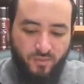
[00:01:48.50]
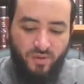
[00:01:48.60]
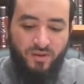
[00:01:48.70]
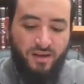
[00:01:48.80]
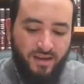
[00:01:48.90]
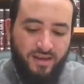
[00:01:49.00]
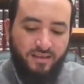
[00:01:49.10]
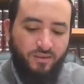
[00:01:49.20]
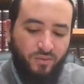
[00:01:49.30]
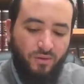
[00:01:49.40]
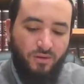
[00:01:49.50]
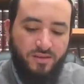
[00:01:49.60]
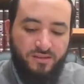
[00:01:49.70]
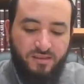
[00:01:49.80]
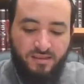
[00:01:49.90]
We're going to get into all of
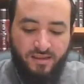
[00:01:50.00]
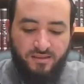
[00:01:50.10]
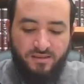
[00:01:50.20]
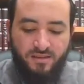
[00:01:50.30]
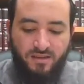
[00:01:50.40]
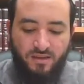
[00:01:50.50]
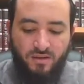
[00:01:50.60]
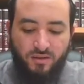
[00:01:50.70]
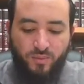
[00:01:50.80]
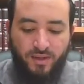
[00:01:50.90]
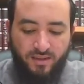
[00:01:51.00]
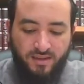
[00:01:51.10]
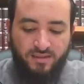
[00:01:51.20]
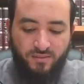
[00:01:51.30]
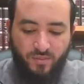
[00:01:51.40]
these details, God willing,
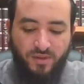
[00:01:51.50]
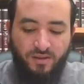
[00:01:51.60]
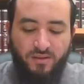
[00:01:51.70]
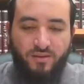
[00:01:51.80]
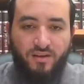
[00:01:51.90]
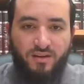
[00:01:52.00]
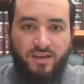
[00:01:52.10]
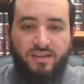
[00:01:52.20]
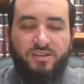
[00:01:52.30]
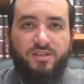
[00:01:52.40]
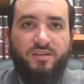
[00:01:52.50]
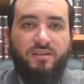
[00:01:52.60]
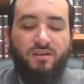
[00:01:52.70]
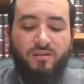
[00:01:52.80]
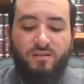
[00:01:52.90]
as we initiate
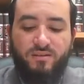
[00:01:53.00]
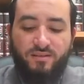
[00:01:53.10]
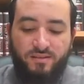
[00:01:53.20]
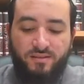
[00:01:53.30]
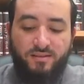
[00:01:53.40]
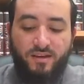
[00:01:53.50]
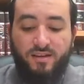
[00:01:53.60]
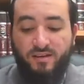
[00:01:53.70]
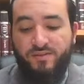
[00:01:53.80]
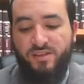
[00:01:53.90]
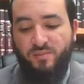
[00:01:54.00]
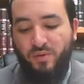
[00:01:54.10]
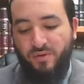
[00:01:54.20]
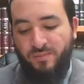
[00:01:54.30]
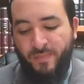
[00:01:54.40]
the study of this
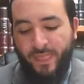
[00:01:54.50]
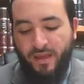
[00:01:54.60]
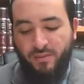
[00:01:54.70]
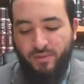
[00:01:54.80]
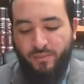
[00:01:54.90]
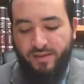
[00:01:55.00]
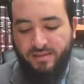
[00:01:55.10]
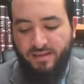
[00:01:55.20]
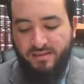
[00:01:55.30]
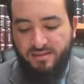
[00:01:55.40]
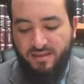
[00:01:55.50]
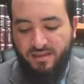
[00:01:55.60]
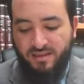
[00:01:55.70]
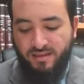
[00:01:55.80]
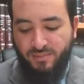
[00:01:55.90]
book. But basically, this is
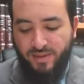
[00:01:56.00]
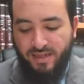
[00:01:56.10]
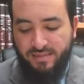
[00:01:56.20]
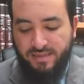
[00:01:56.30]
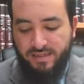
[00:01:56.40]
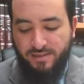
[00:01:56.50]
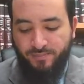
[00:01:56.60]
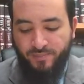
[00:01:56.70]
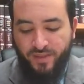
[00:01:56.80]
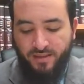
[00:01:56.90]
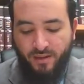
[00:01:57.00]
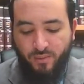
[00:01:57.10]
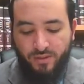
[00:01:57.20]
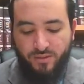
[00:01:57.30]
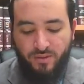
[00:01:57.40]
the main idea that I
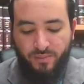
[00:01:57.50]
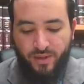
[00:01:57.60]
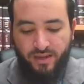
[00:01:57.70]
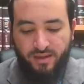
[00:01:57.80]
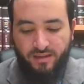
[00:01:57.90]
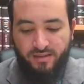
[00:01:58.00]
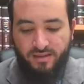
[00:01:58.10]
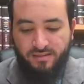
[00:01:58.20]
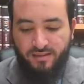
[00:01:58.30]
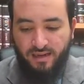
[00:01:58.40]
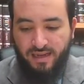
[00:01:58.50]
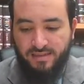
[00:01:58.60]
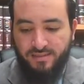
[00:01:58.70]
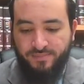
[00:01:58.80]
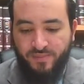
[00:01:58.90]
want to convey in this
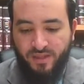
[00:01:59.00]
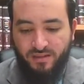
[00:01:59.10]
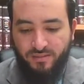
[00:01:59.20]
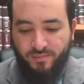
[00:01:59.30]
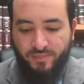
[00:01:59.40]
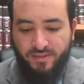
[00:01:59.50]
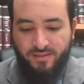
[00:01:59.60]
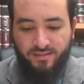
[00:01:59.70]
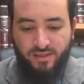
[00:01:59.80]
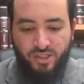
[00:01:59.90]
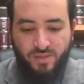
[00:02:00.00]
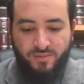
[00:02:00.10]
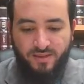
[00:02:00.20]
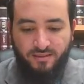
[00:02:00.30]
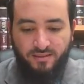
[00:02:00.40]
class. B'ezrat Hashem,
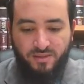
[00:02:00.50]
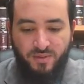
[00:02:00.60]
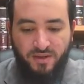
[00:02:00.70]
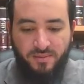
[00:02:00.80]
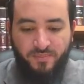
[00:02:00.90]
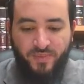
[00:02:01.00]
Siyata Dishmaya.